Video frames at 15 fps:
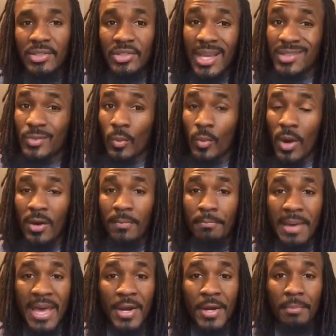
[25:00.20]
just work
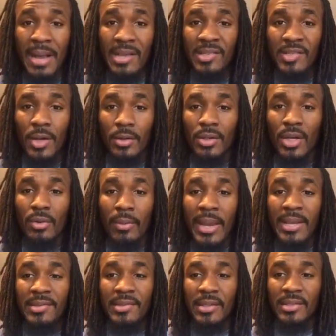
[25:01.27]
better by certain
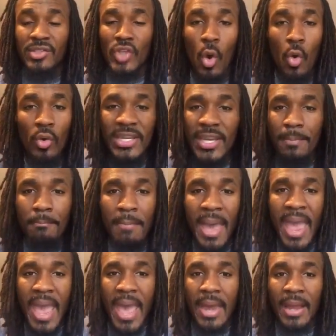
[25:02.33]
graces. Don't get
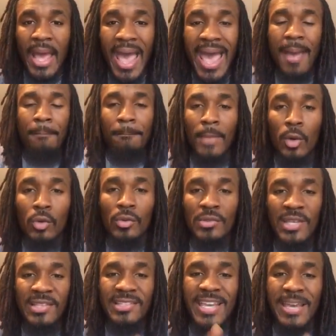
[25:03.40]
mad at
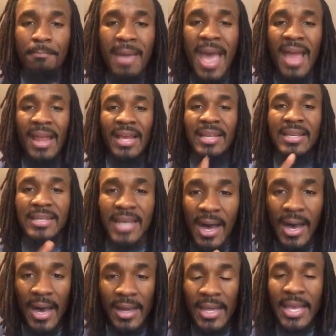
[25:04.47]
Moses. Get mad at
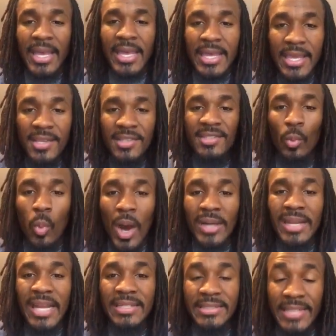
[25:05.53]
God. He's the one
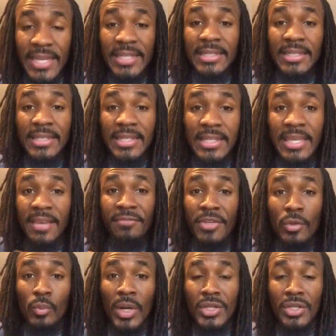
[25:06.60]
that didn't give
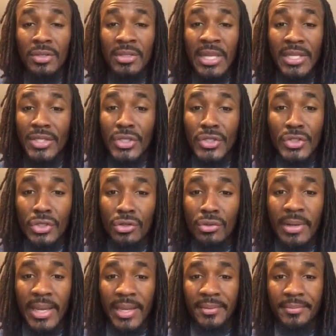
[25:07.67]
you what you needed to do
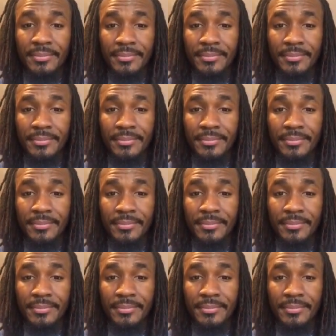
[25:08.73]
it.